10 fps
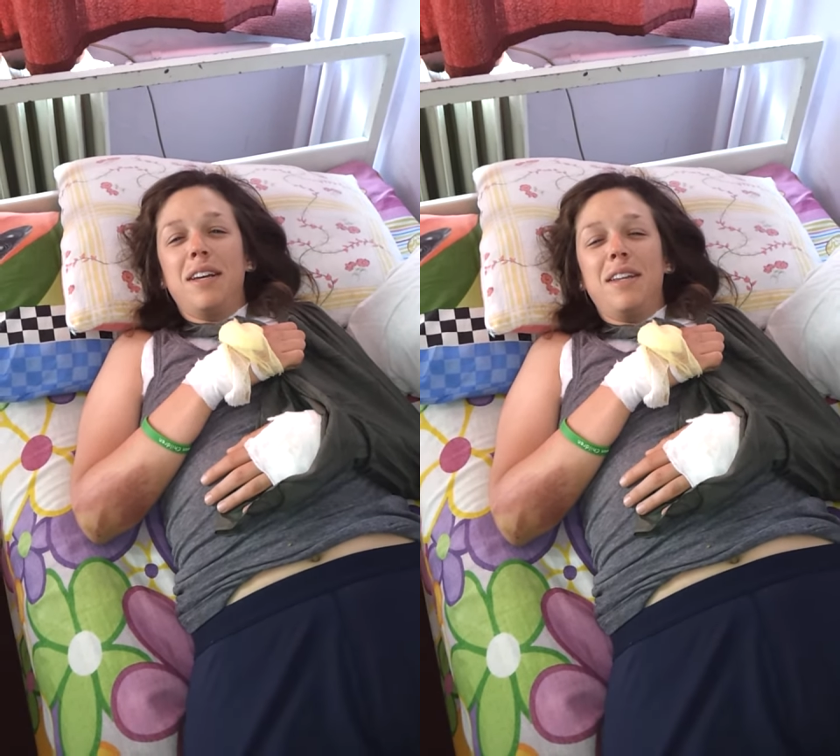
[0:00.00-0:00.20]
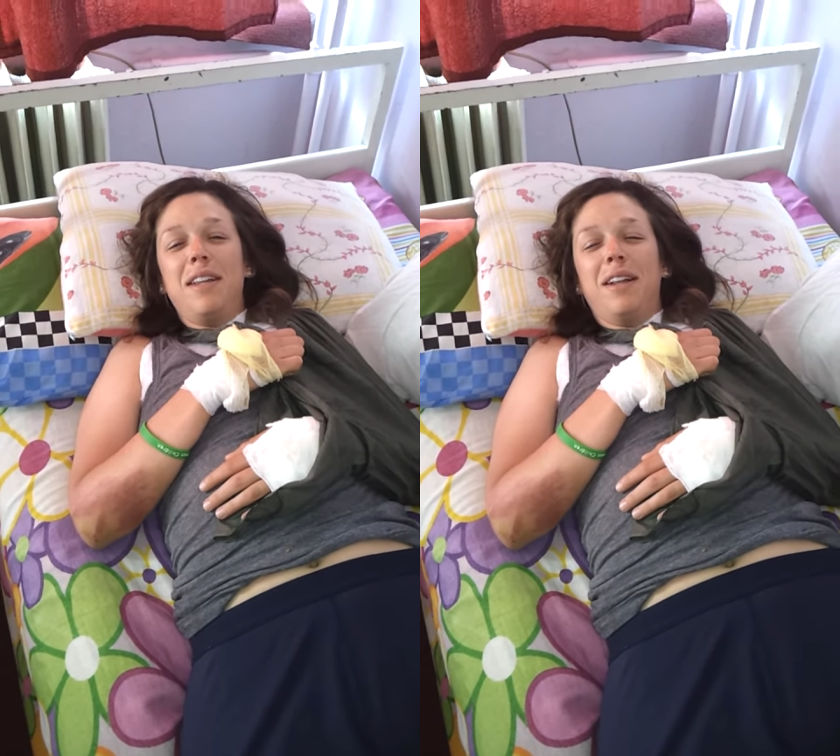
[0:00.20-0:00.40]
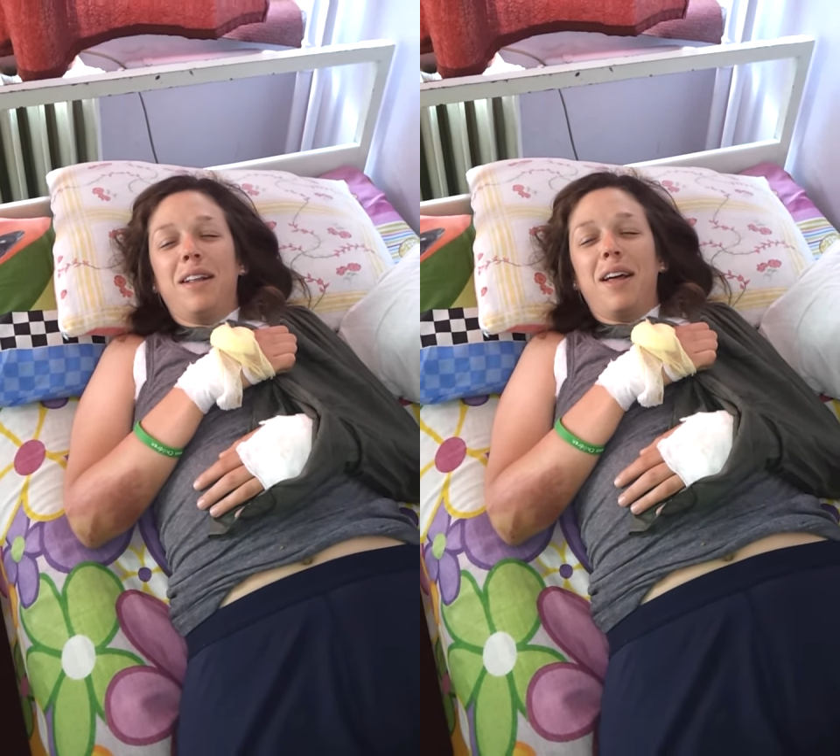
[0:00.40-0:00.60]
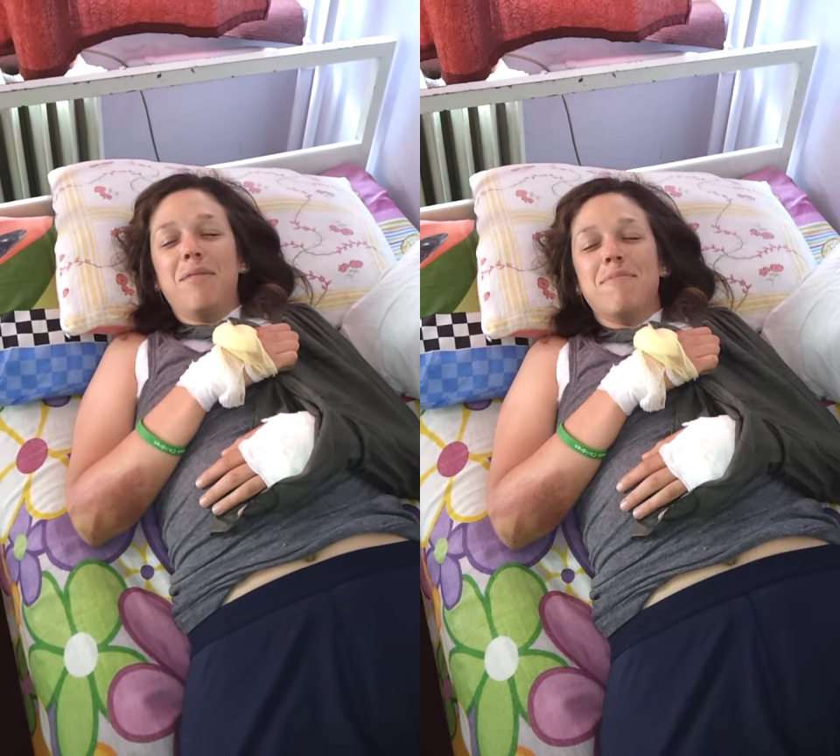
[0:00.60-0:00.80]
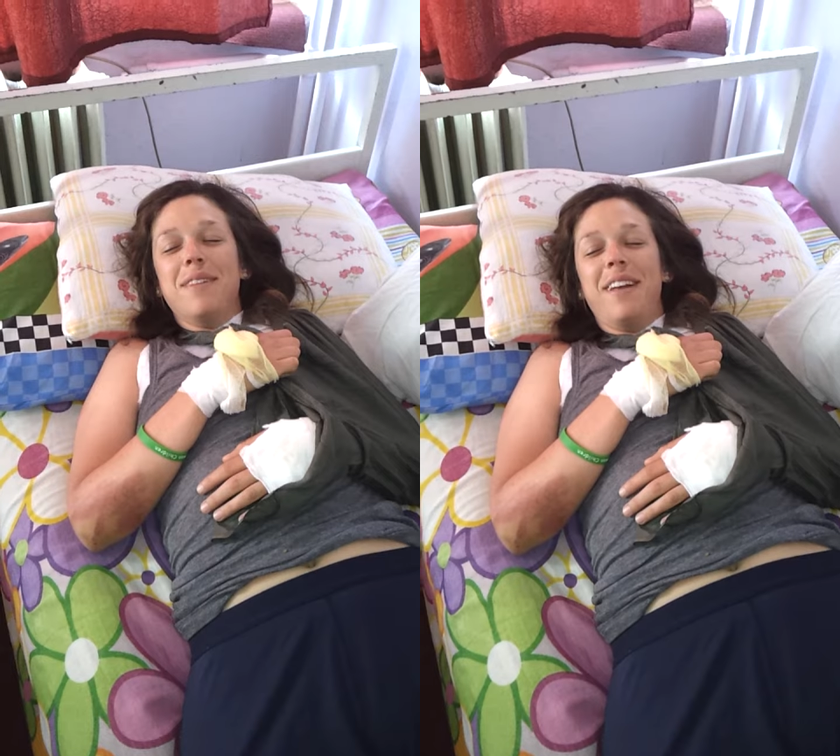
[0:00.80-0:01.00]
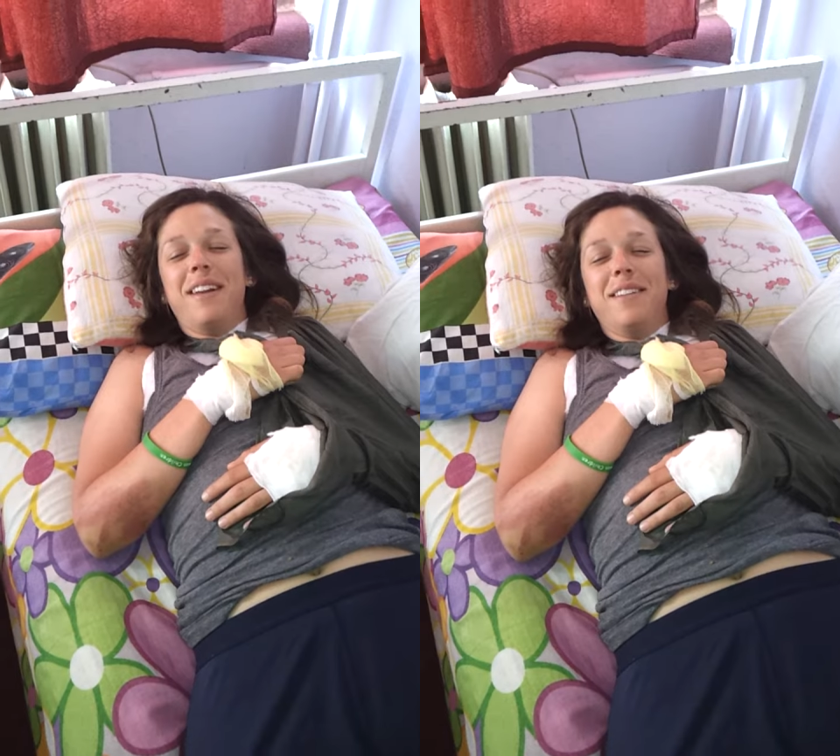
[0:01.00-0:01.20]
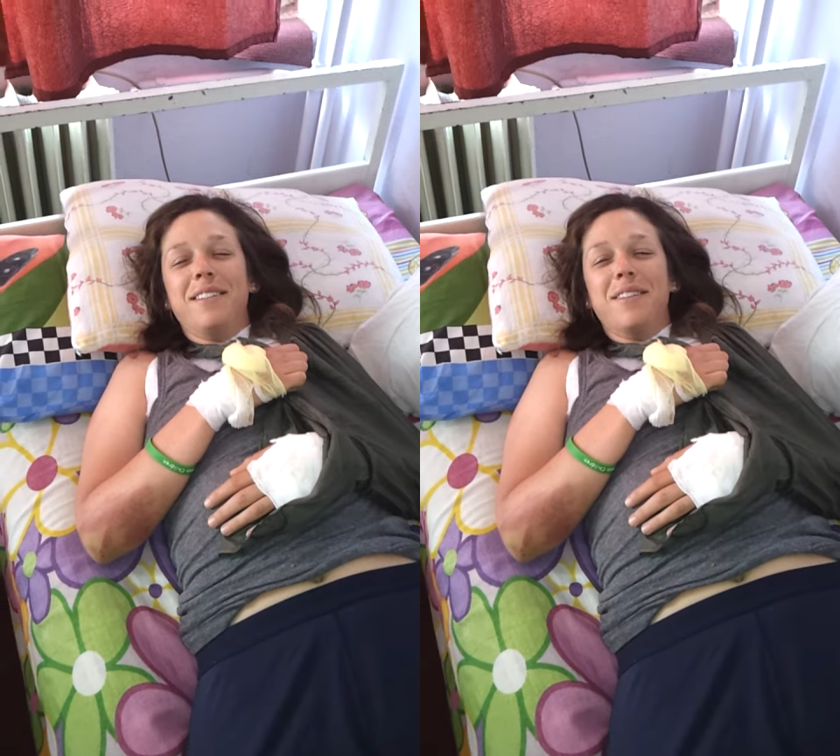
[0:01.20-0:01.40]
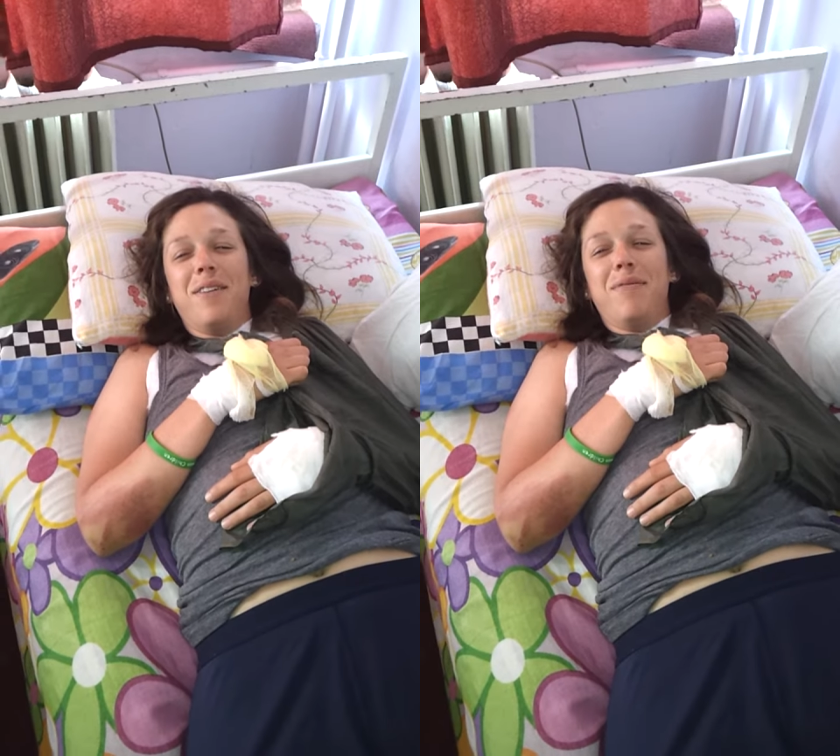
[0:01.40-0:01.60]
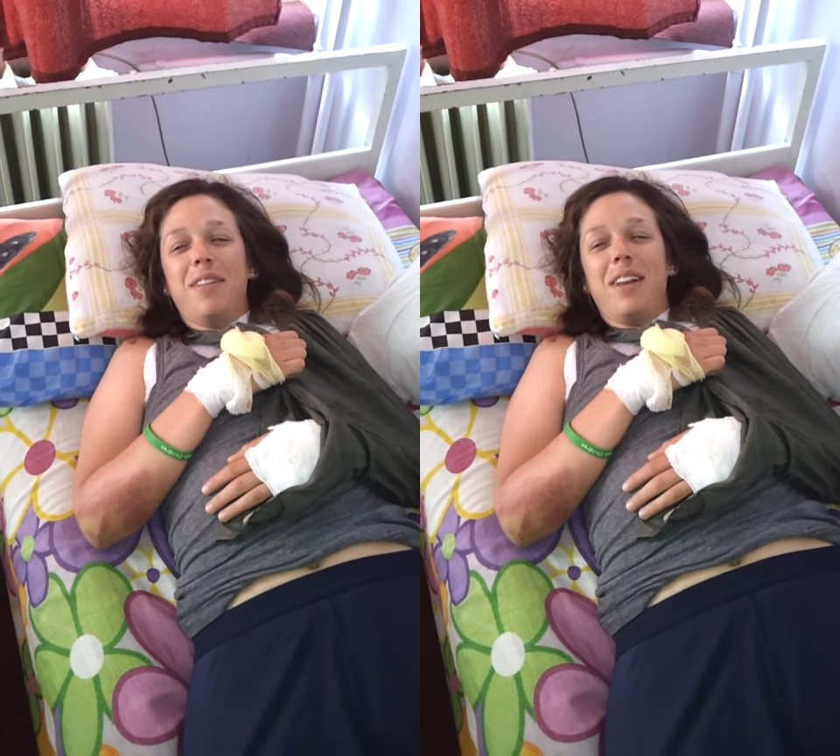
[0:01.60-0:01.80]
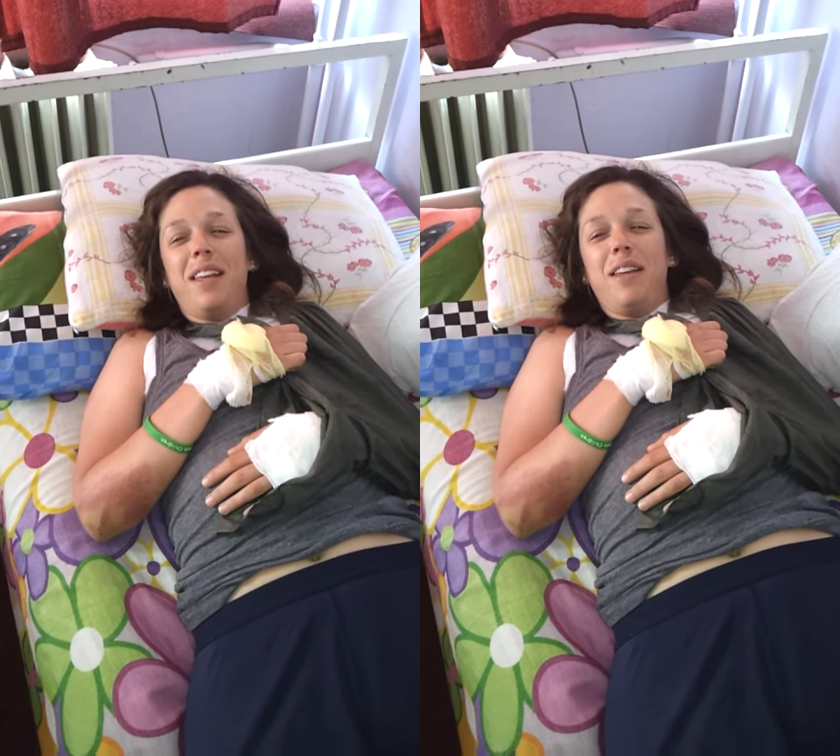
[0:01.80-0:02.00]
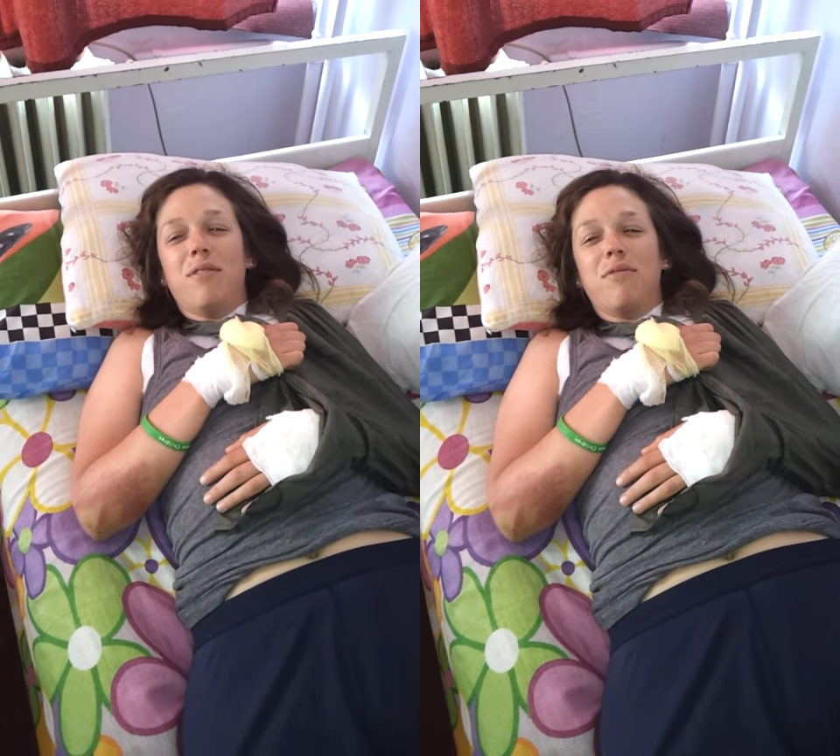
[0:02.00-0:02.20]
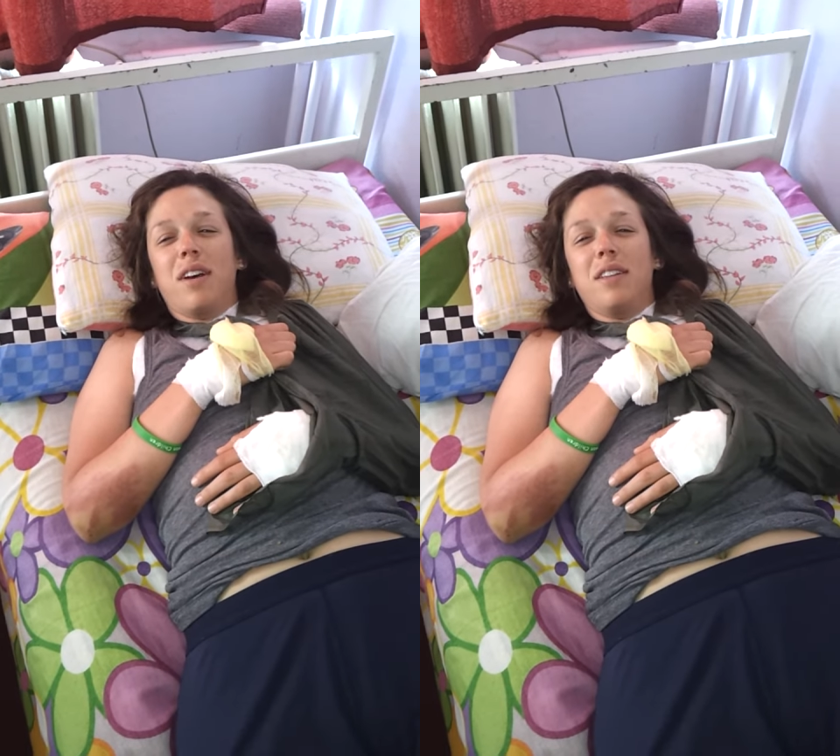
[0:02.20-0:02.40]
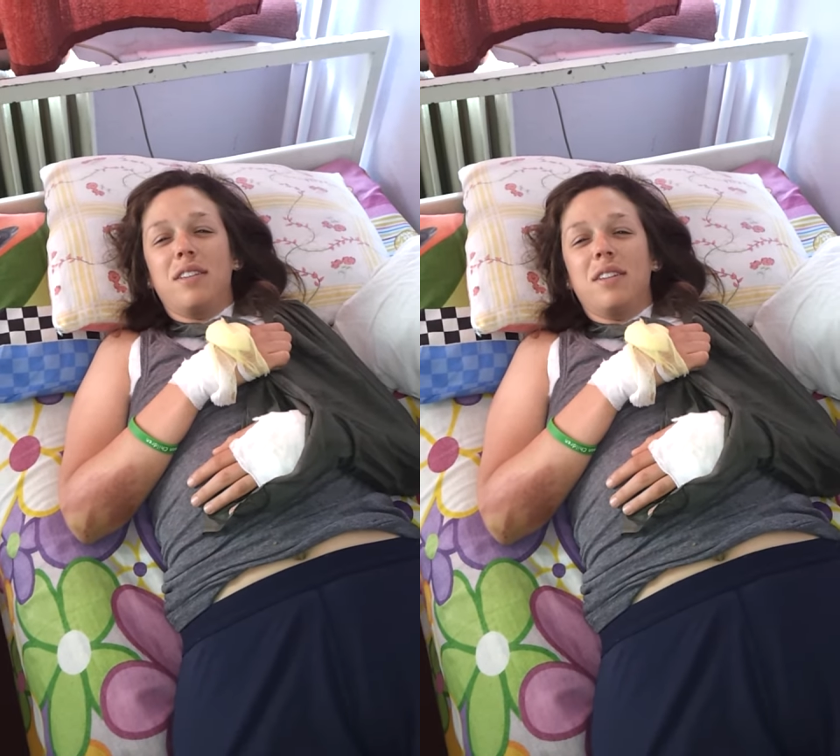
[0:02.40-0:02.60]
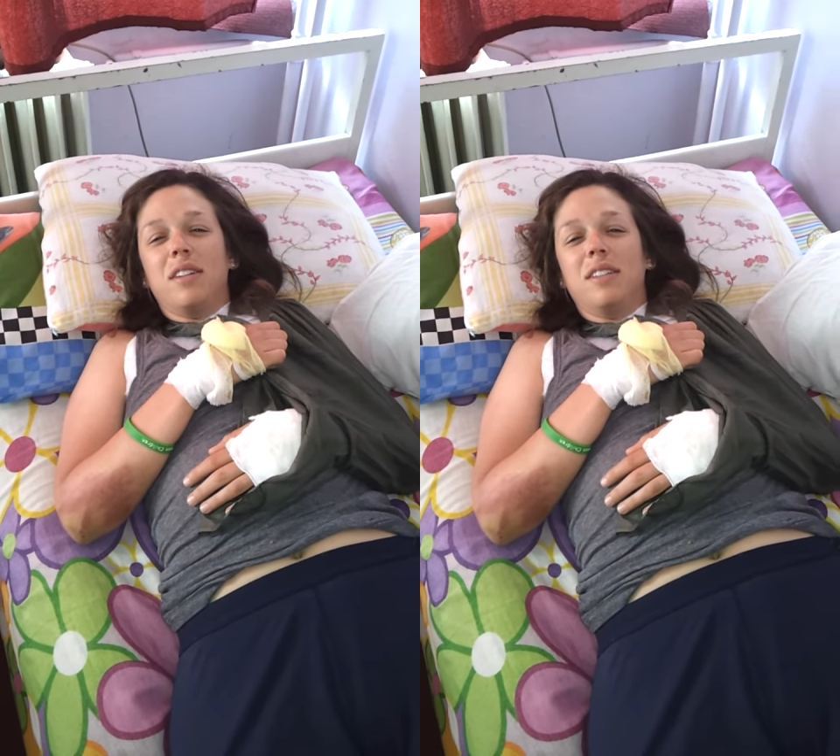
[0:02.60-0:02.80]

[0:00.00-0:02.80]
and eat a lot of bananas in hopes that I heal faster.